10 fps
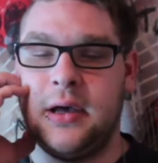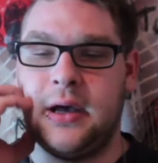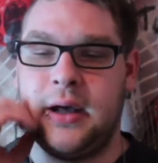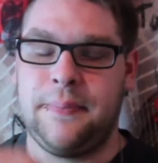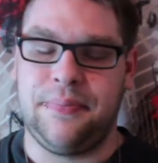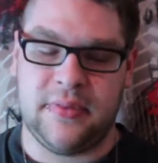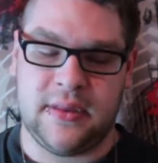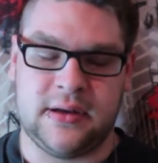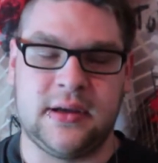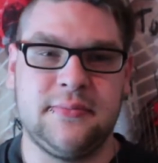
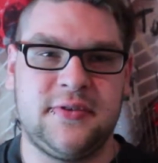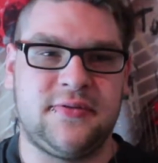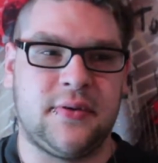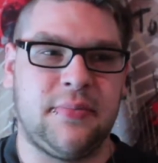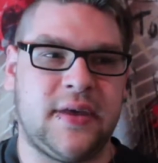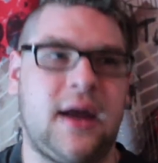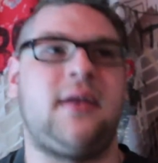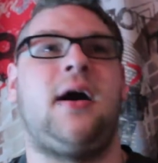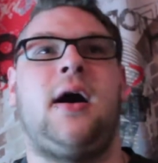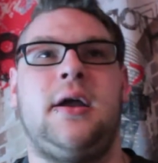That comes from that
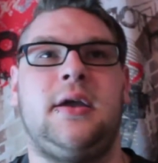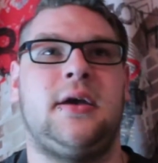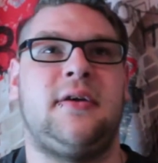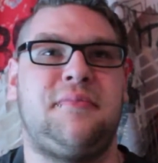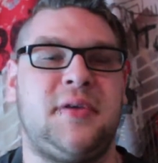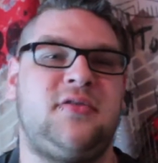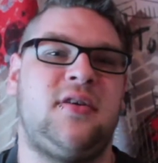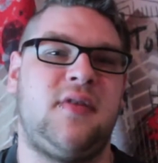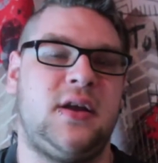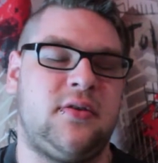I have been
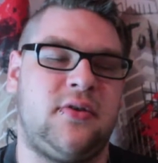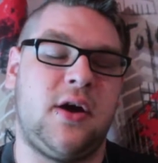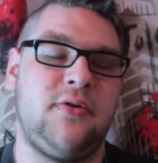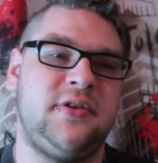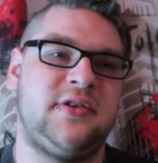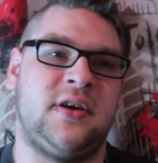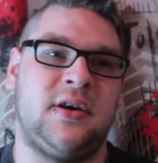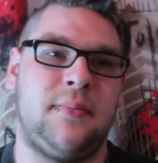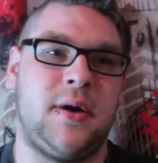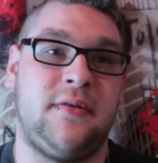traveling around.
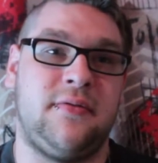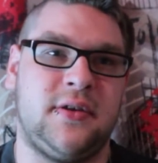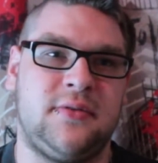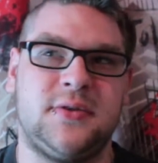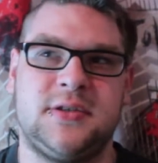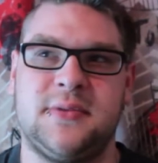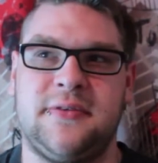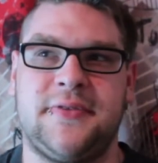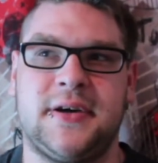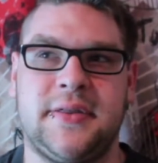It was my
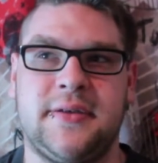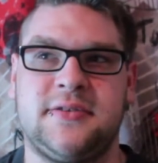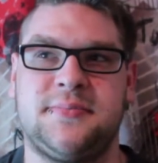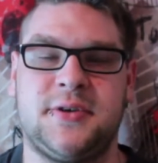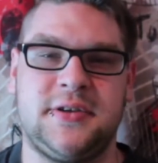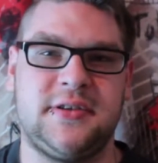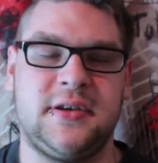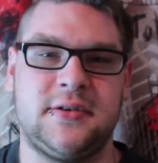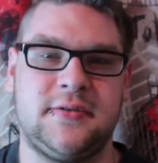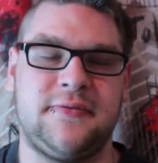father's birthday
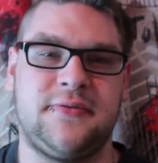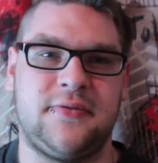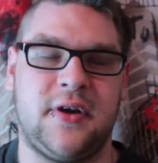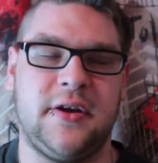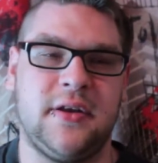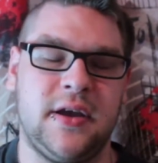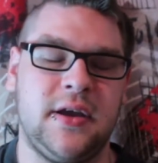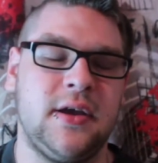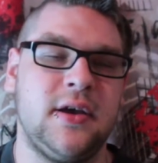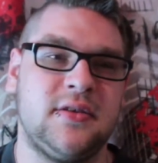on
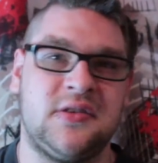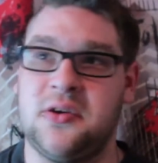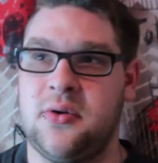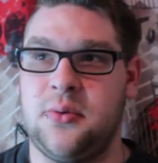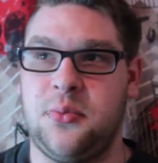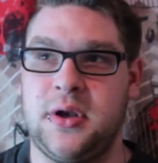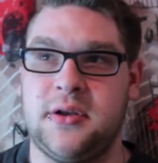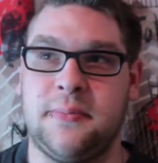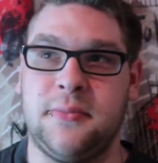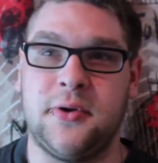Friday, so I went
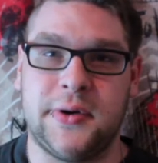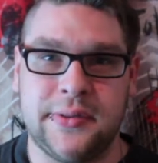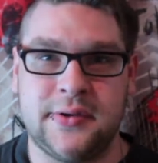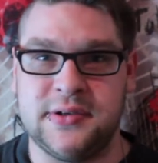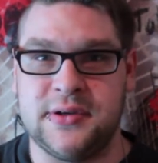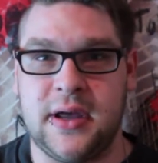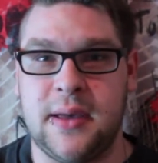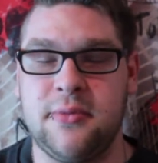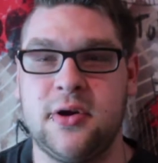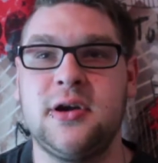up north to
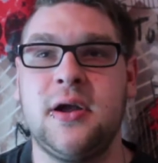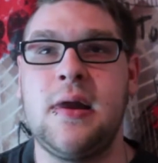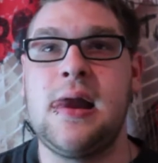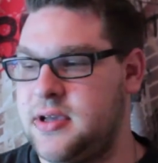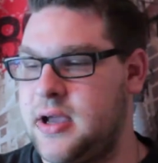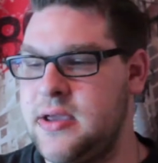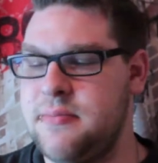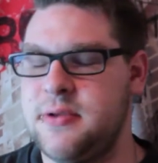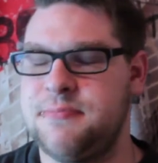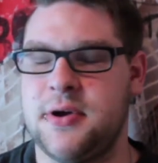Hamburg. I
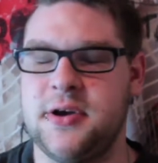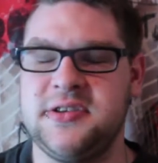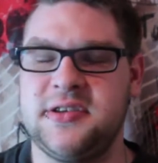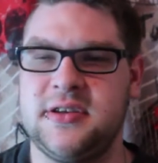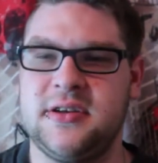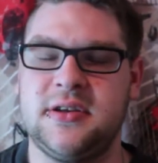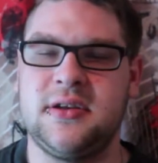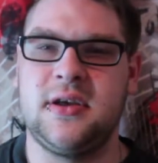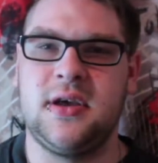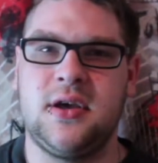am a
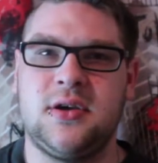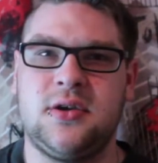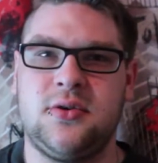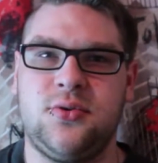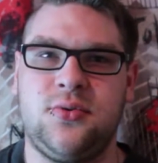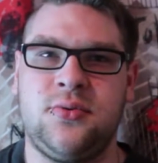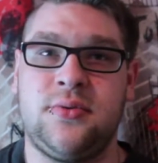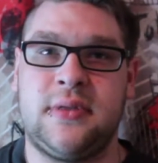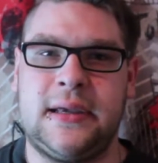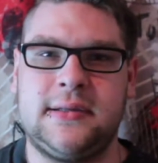person who
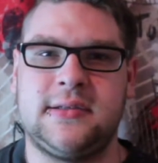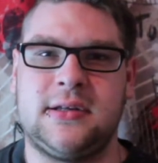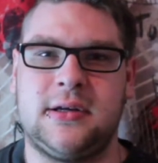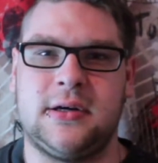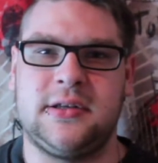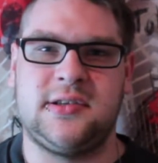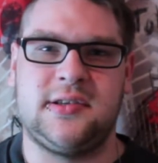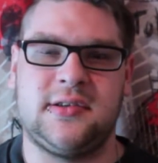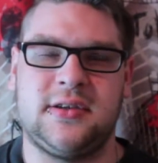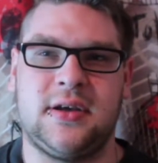thinks a
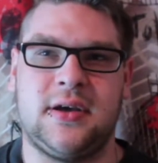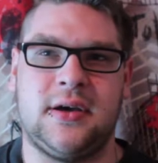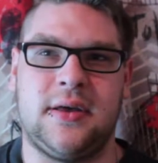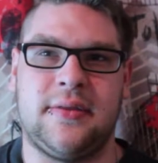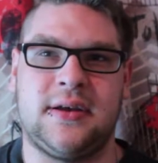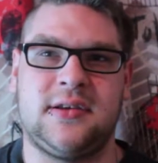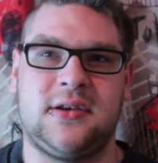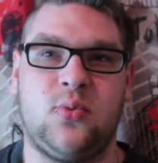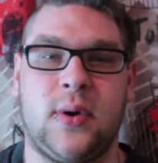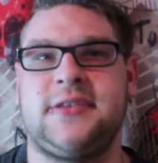lot, that
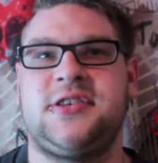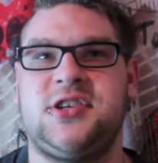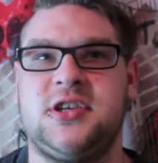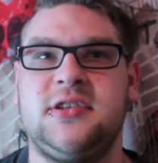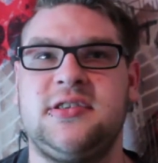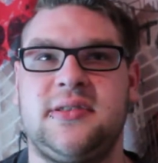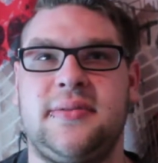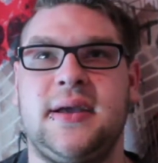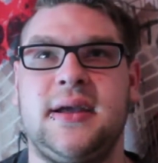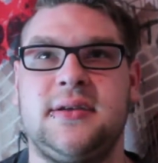questions
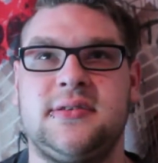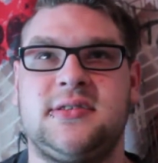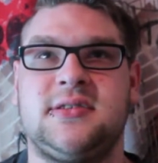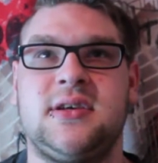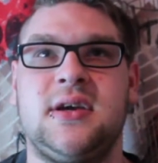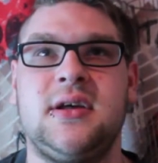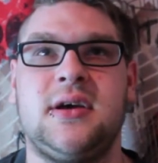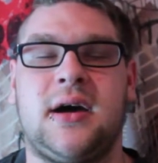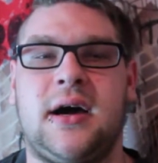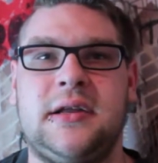things.
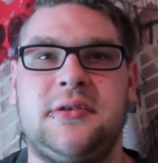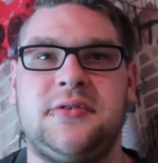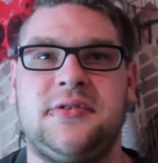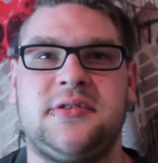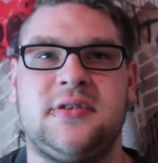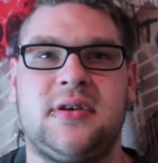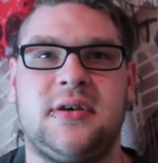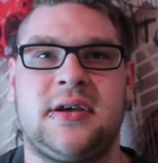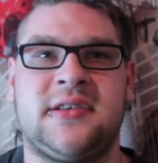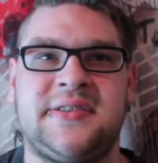I don't
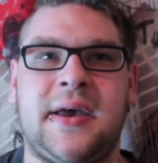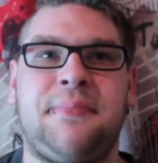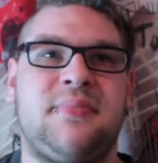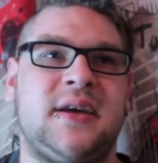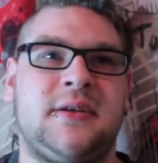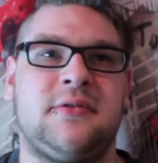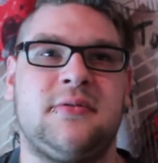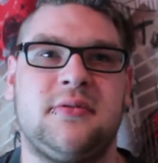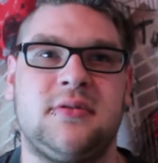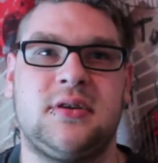accept that
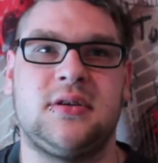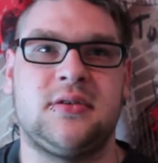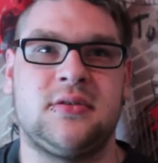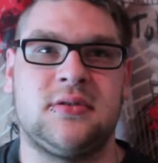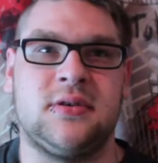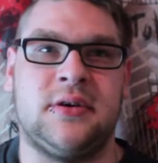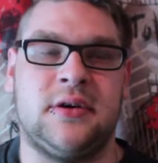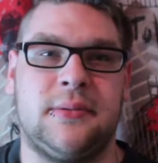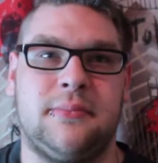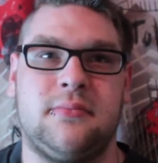
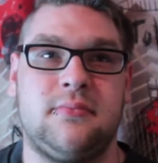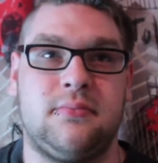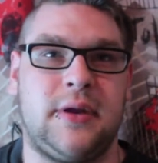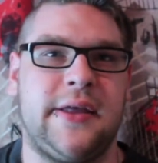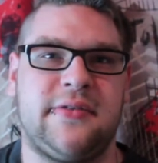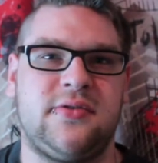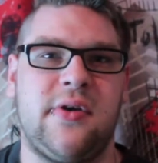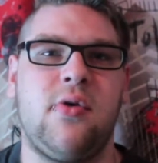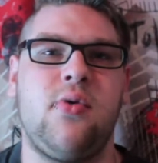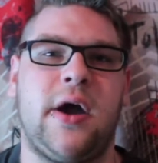plants
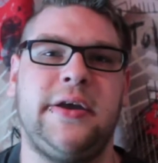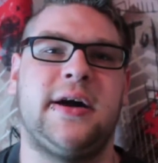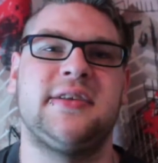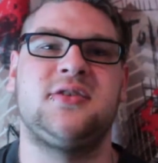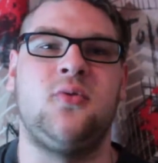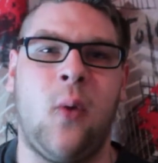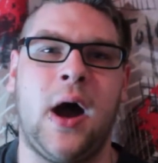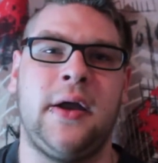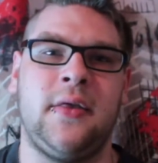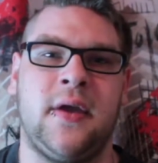grow. I ask
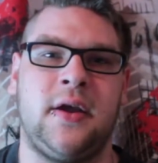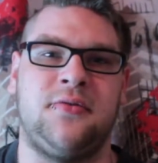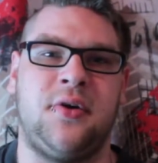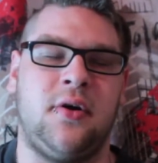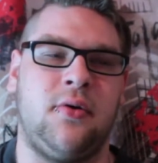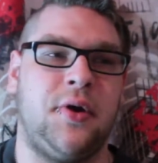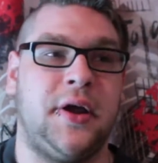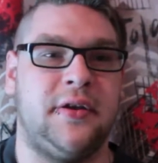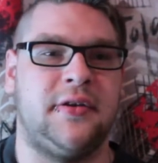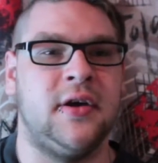why they grow
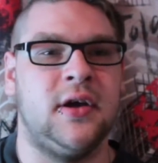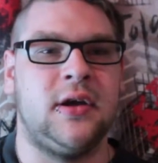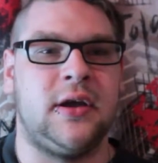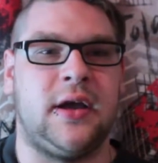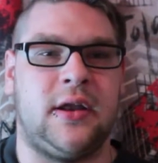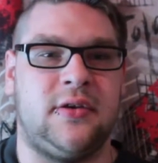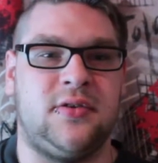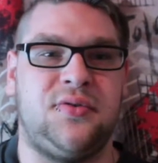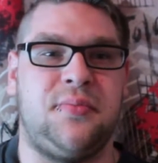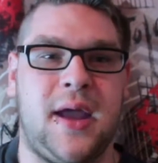and
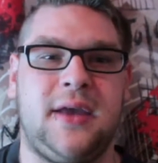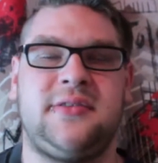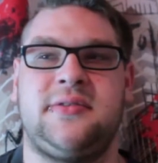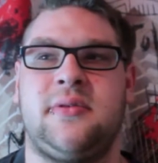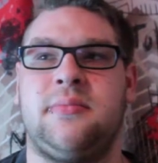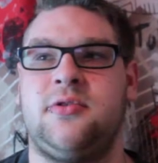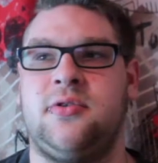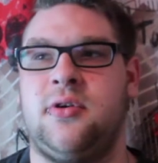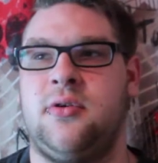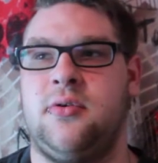who makes them
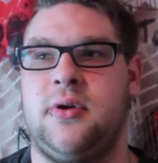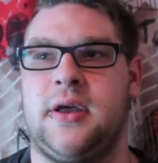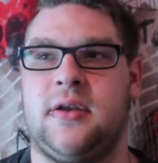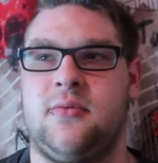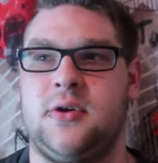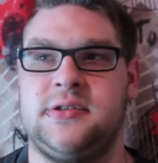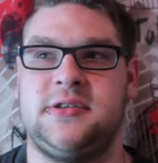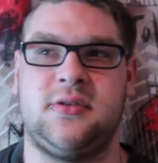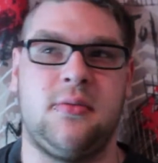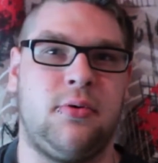grow and what
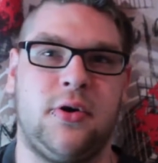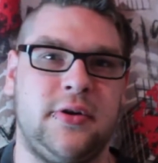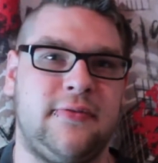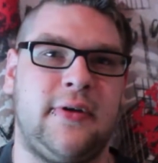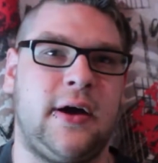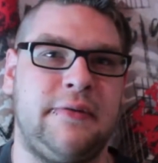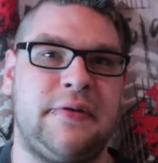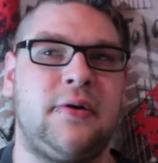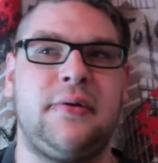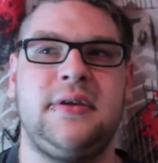is the point of life
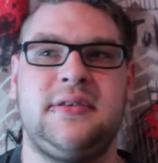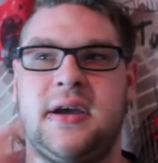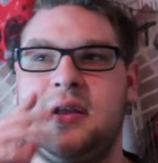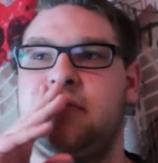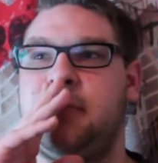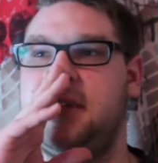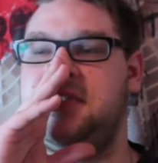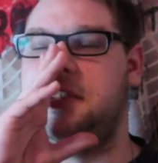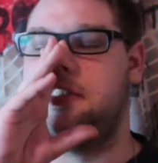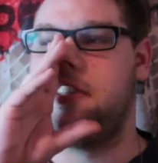and all these kind of
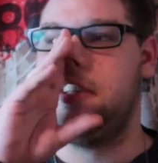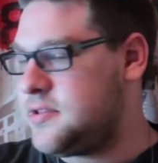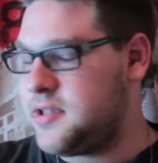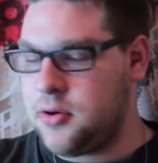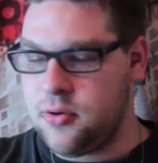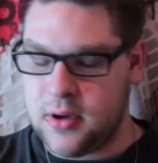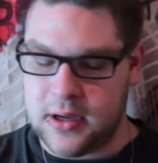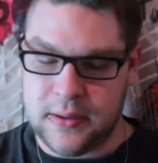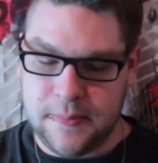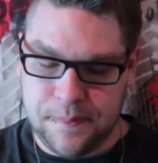questions. So
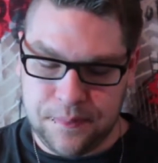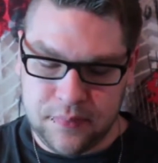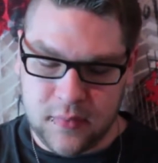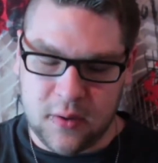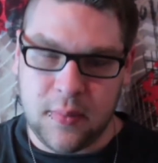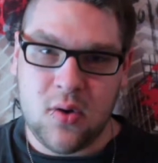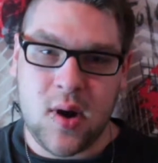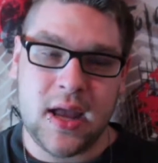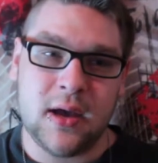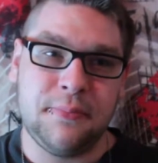on my
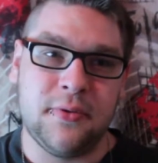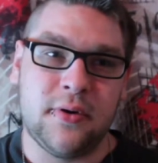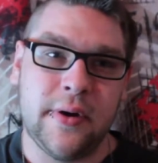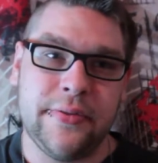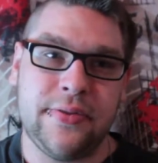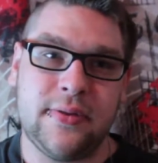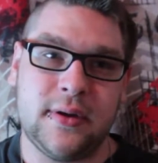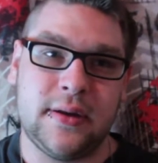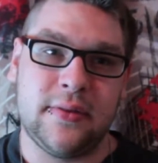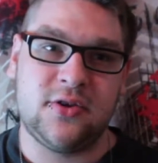way up north
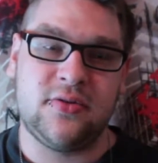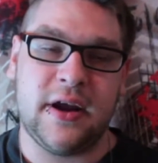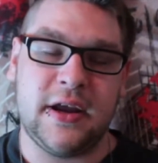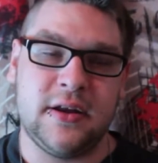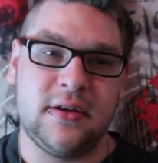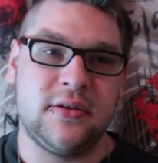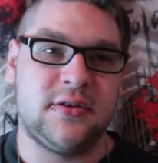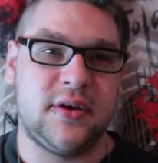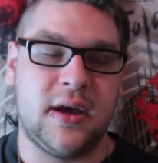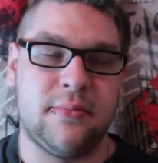in the train
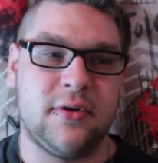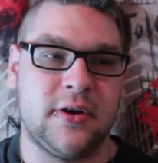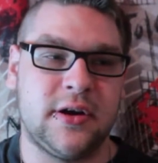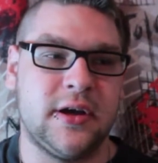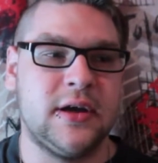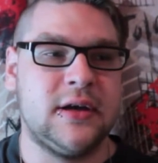to Hamburg,